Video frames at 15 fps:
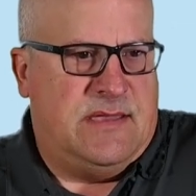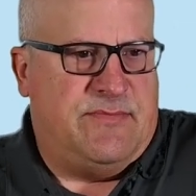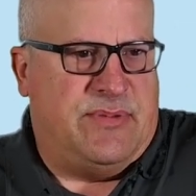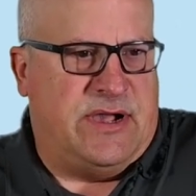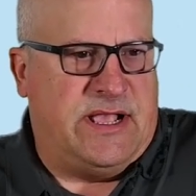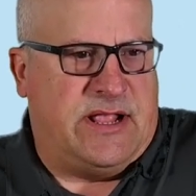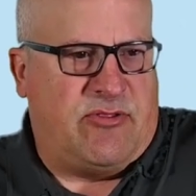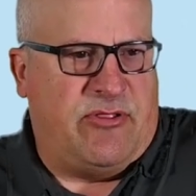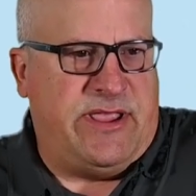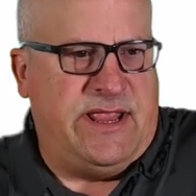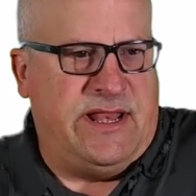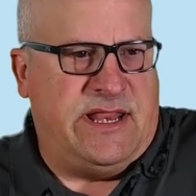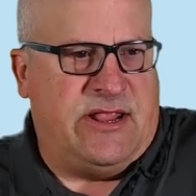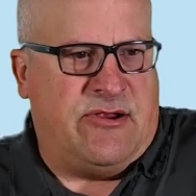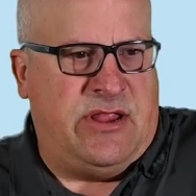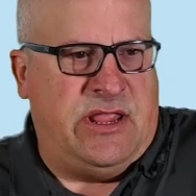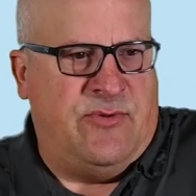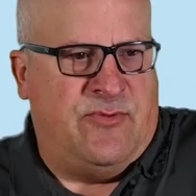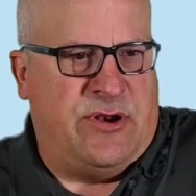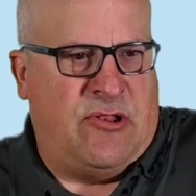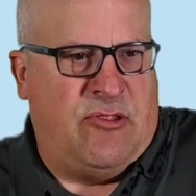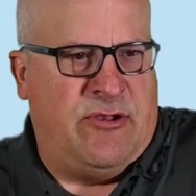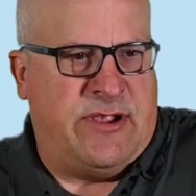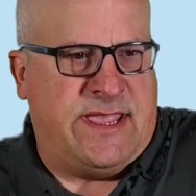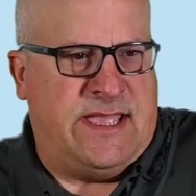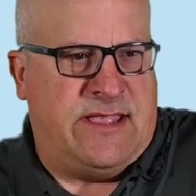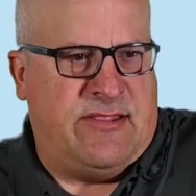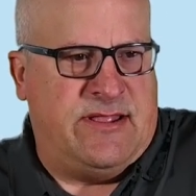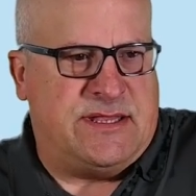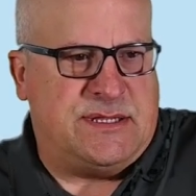by clicking the area you want to look
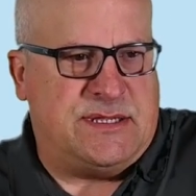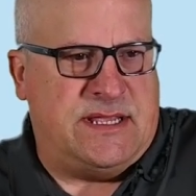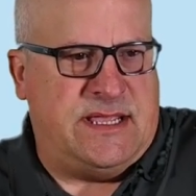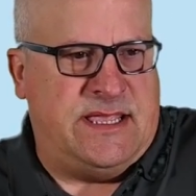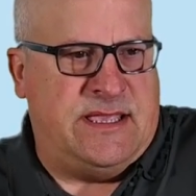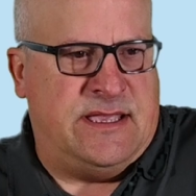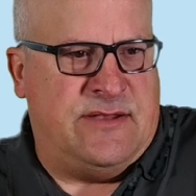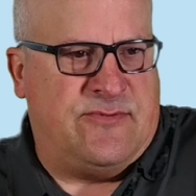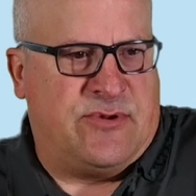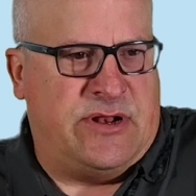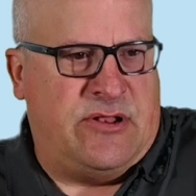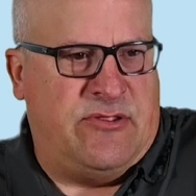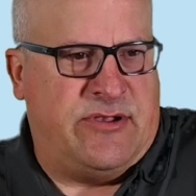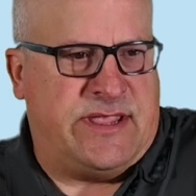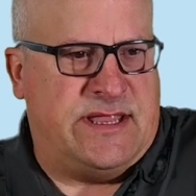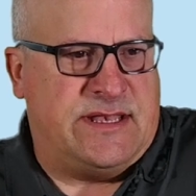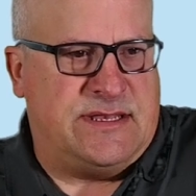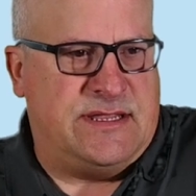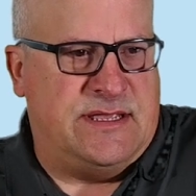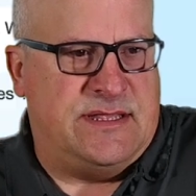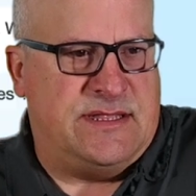at, let's say uh, we're going to look at